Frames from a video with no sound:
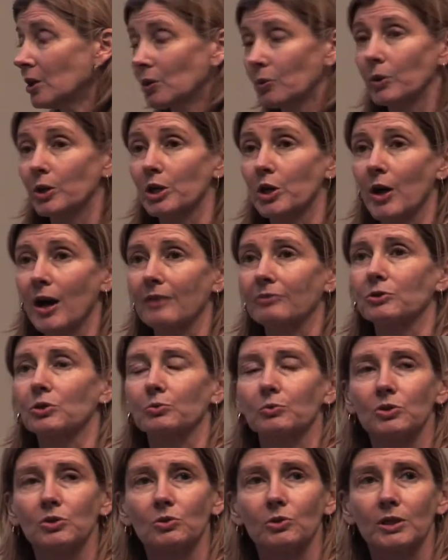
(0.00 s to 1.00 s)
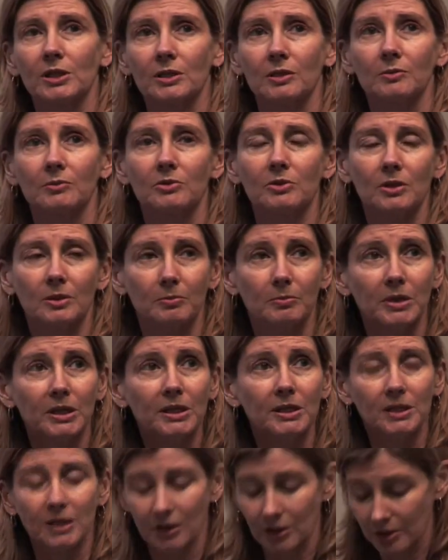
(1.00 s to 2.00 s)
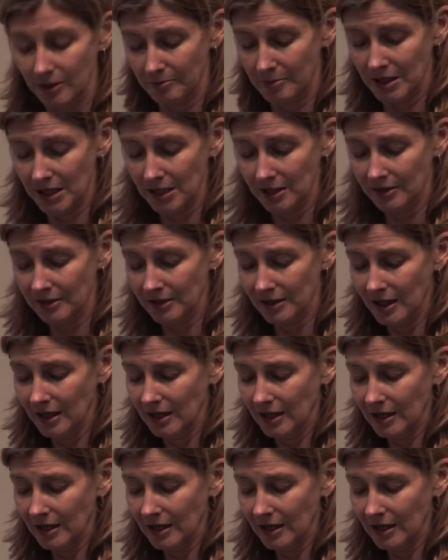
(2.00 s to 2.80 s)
where you have to resort to military means.